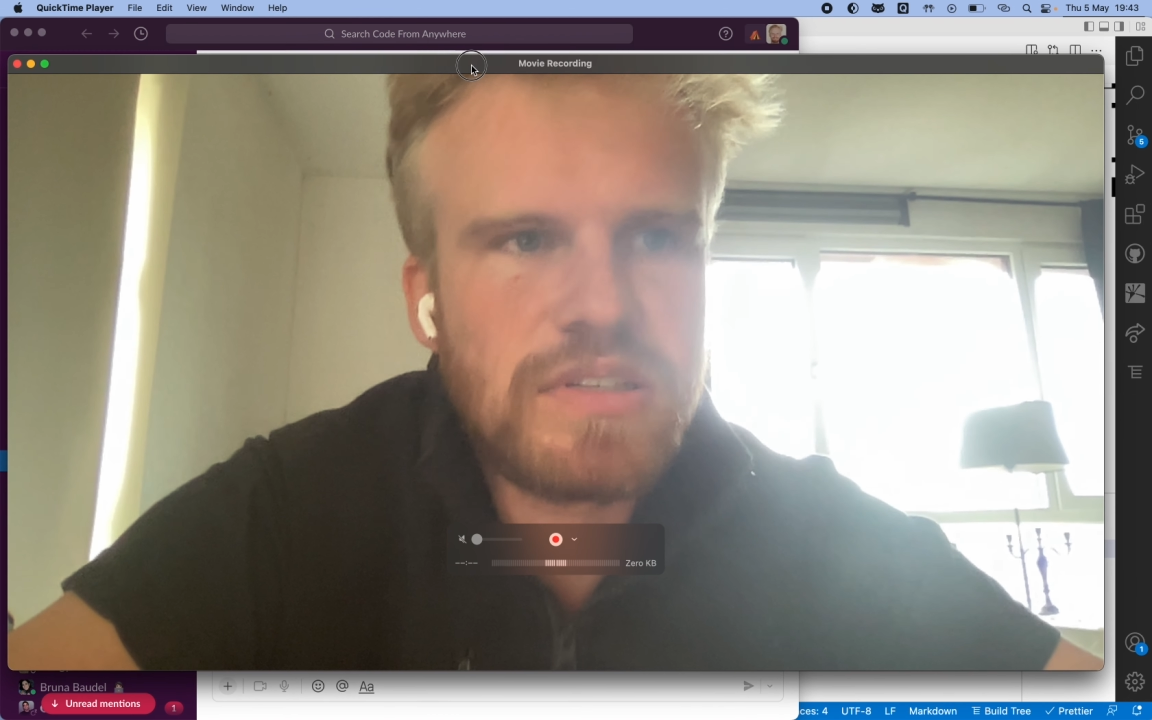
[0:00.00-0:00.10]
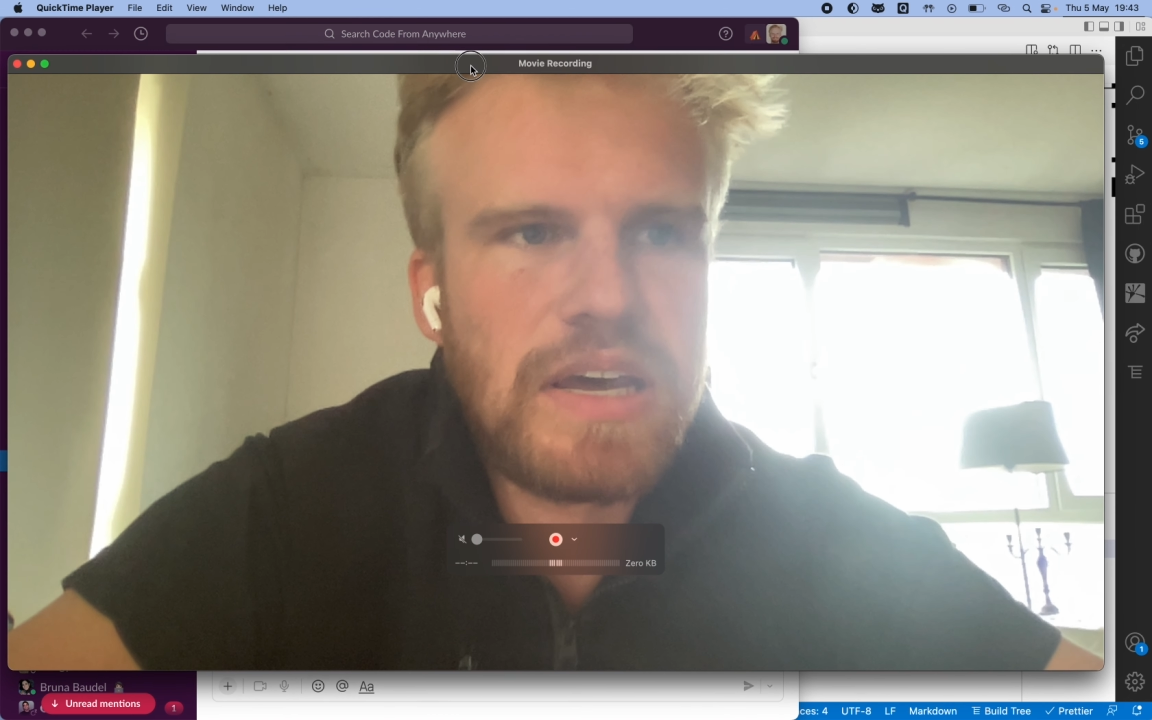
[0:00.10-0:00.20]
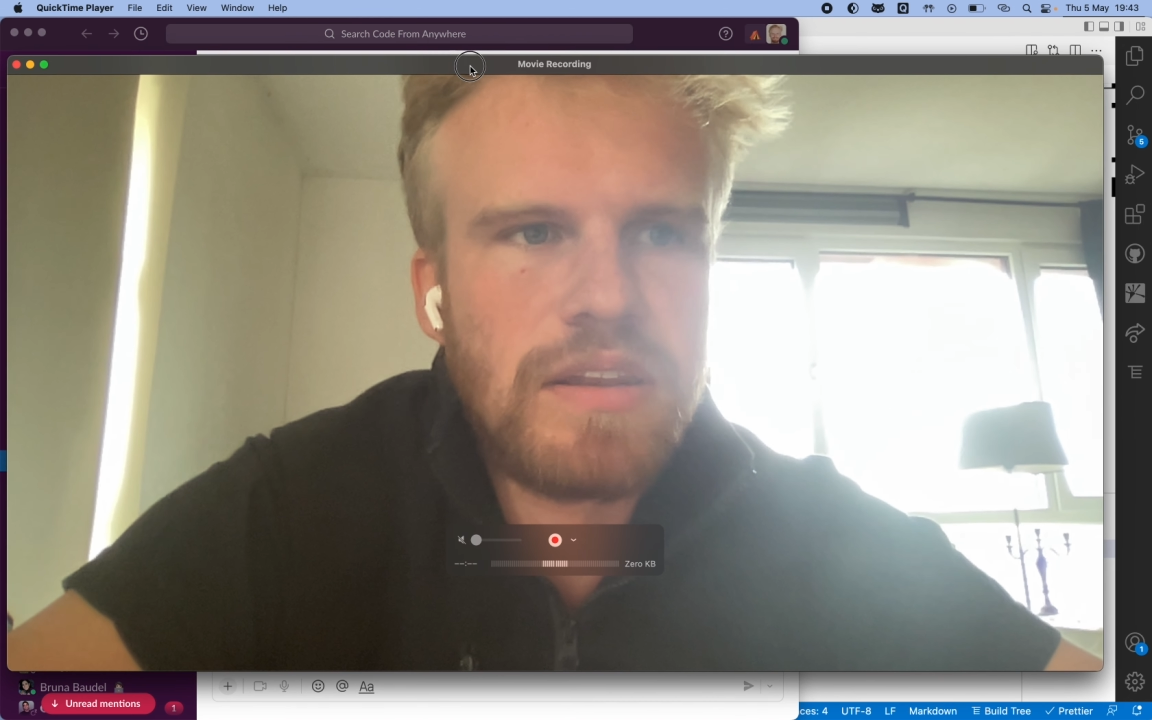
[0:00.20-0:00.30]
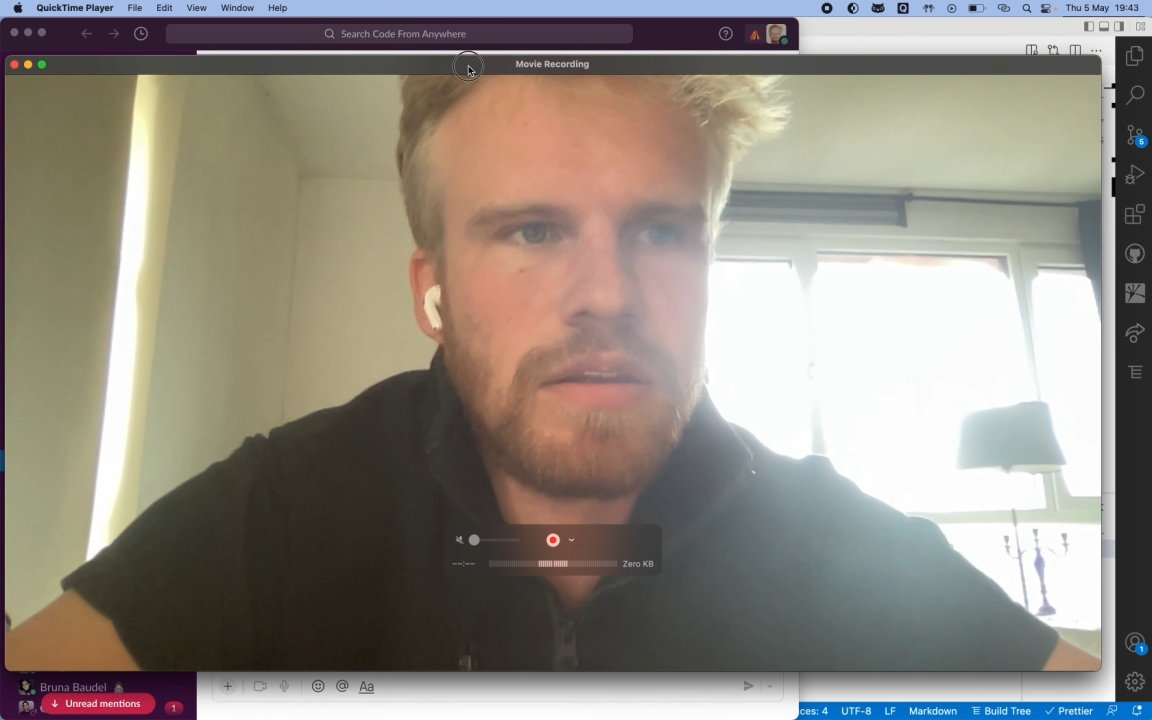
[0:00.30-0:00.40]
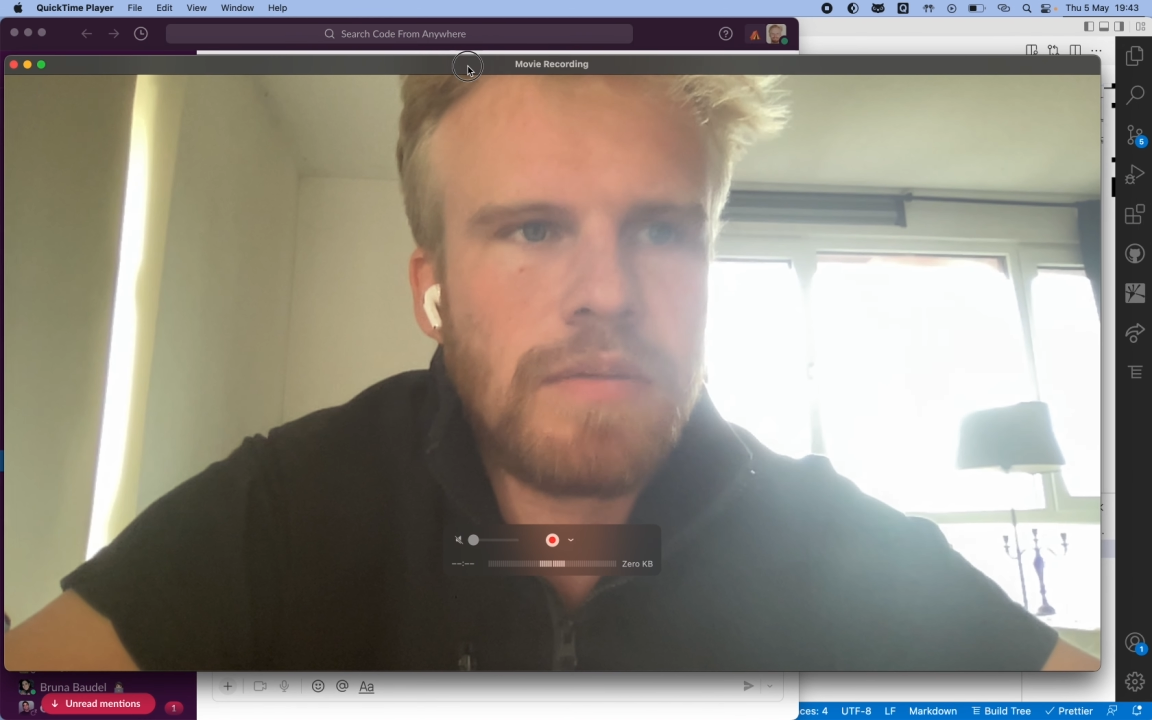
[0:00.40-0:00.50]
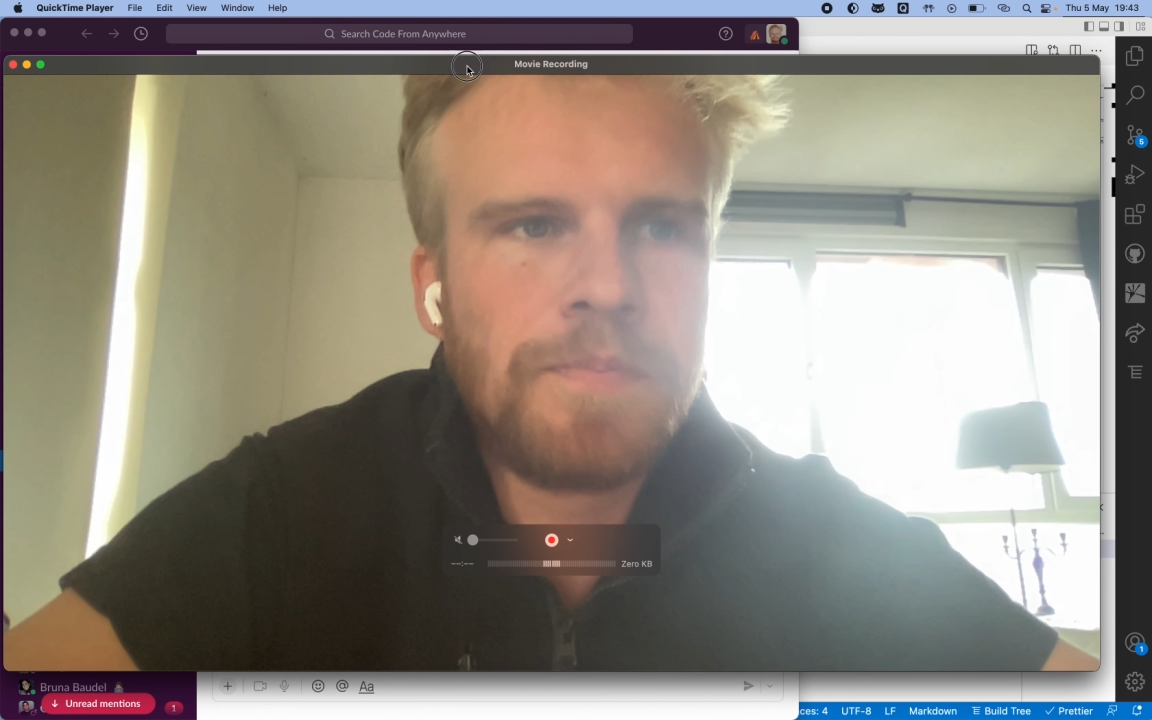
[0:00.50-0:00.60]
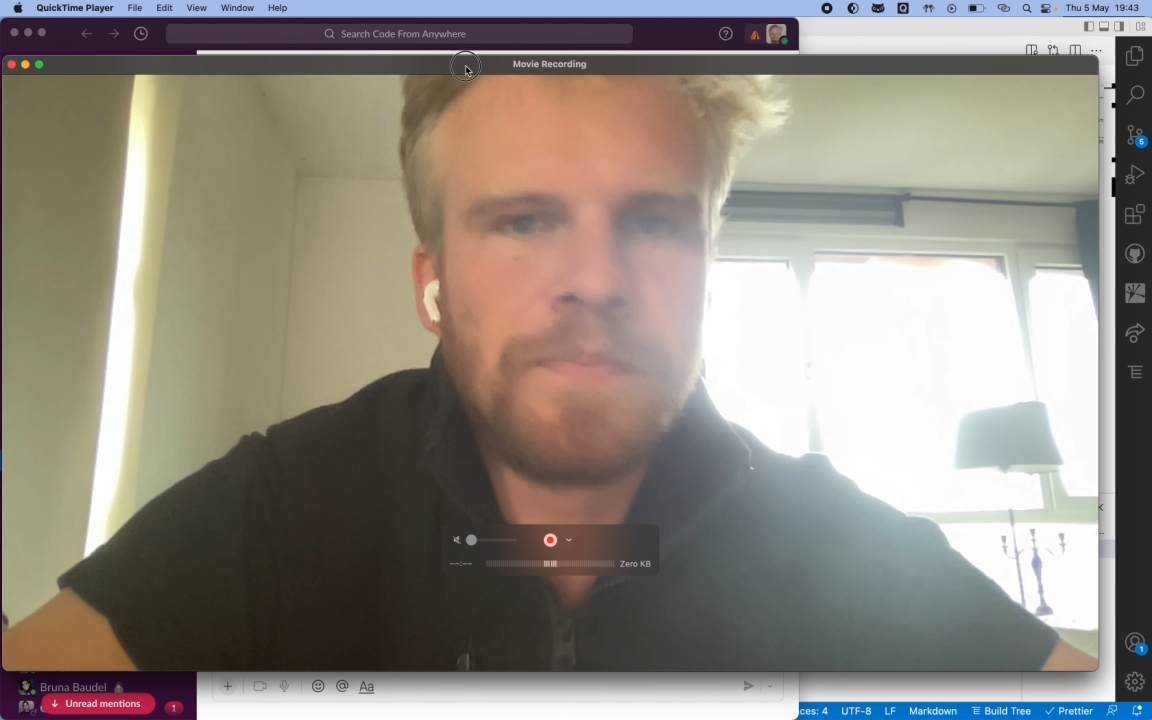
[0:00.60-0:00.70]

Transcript: than